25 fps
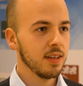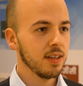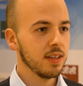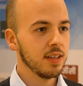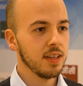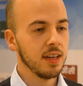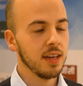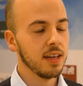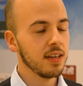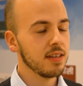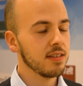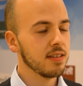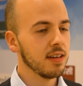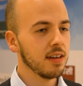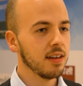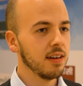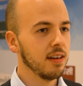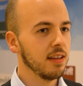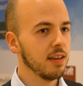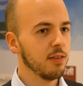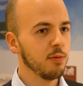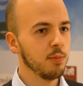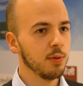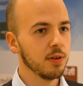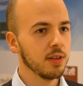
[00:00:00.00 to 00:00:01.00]
Yeah,
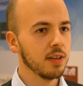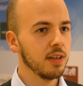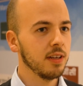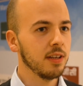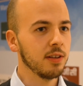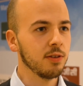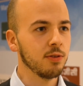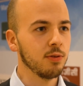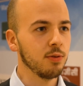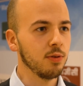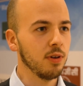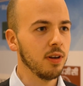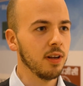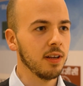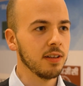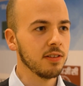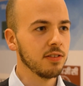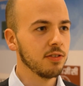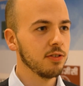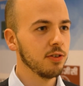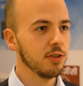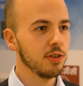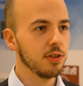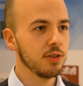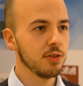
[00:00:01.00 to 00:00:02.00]
exactly. I've been getting to the last
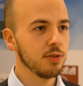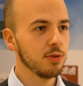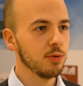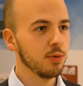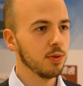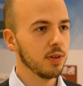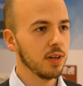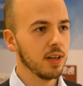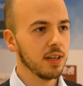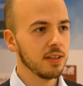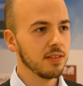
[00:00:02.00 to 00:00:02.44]
32 and